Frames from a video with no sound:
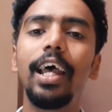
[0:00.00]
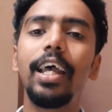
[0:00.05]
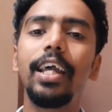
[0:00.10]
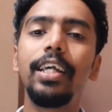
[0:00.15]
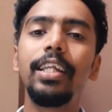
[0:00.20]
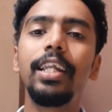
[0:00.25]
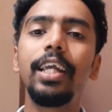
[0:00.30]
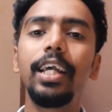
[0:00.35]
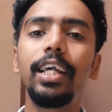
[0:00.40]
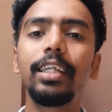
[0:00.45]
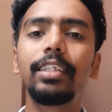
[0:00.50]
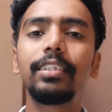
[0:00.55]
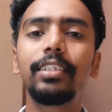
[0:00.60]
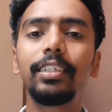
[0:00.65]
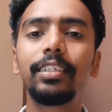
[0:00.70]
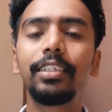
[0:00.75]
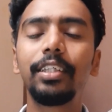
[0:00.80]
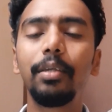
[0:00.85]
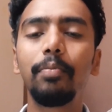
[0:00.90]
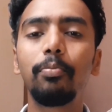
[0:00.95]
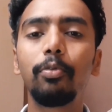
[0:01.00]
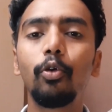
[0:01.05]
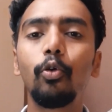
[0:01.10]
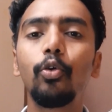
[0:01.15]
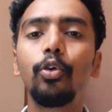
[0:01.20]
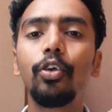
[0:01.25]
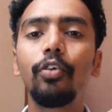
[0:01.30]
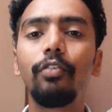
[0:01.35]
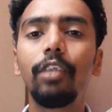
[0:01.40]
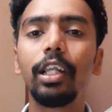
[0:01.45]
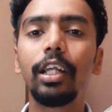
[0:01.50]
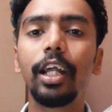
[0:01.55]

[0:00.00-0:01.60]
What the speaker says: In X60 Pro you will